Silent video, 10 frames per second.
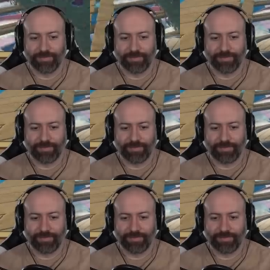
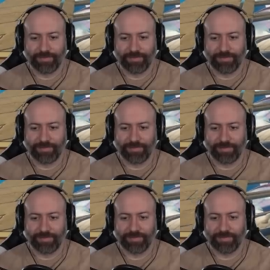
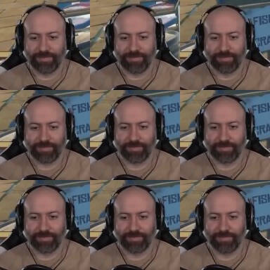(no one is talking)